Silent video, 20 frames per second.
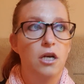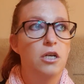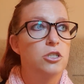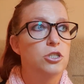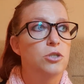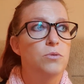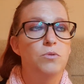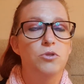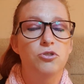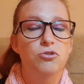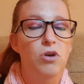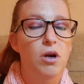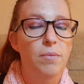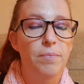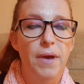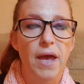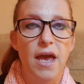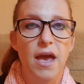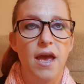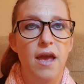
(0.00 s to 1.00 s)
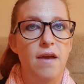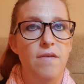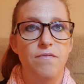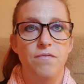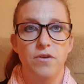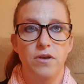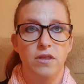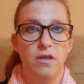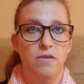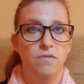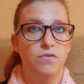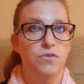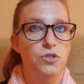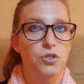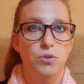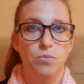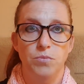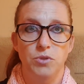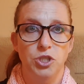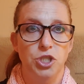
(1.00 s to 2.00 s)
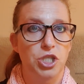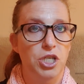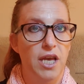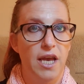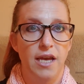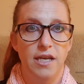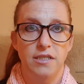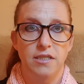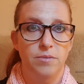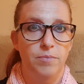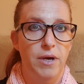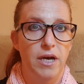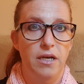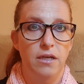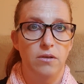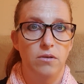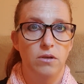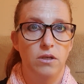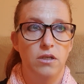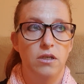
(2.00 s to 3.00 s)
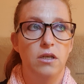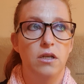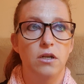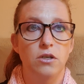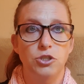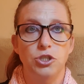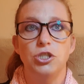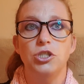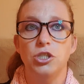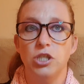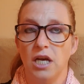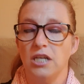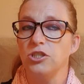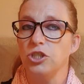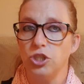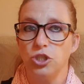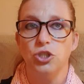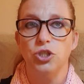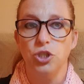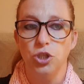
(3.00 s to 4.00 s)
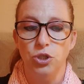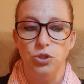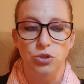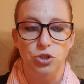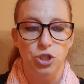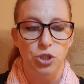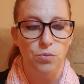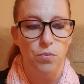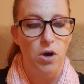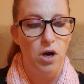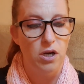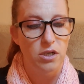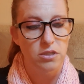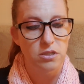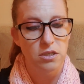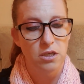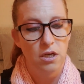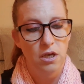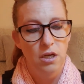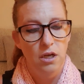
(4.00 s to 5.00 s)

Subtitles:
She would drop everything for someone she cares about. That's just who she was.